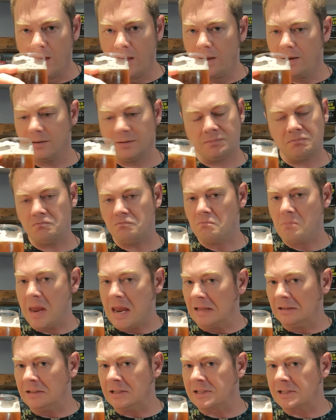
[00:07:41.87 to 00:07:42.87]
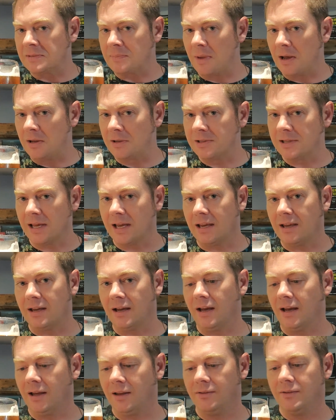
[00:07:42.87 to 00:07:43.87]
It mainly smells like
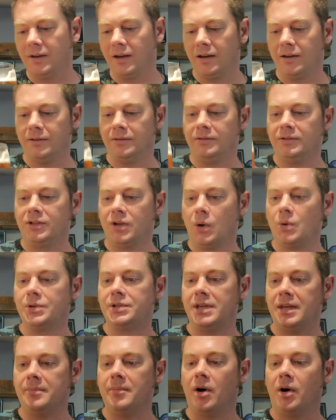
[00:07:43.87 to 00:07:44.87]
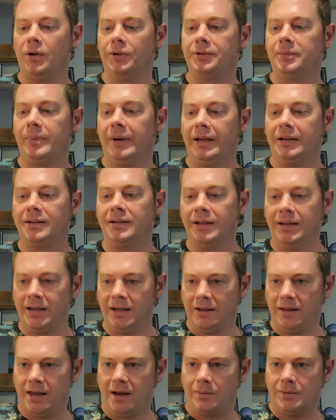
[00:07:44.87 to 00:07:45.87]
uh, the toasty malt, but
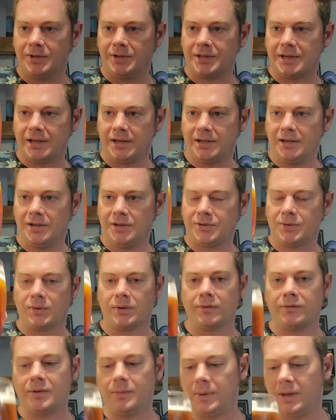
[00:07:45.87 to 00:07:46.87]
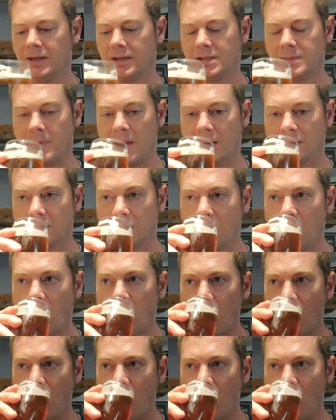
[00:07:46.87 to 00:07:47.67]
that was uh, sort of to be expected.